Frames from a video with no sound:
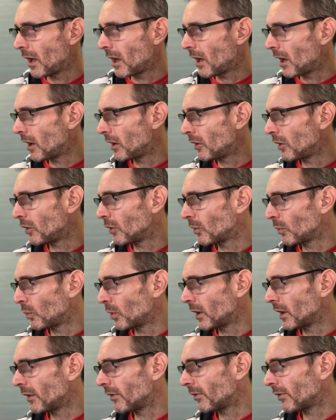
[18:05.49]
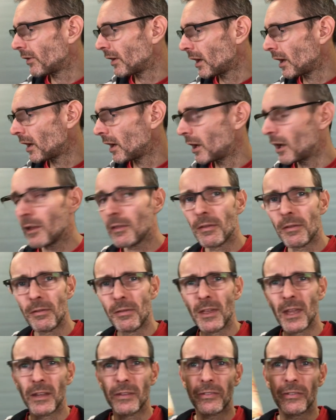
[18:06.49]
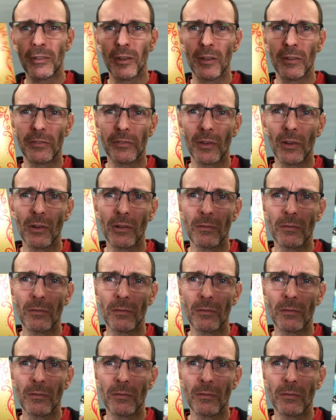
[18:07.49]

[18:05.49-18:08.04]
along with this that's,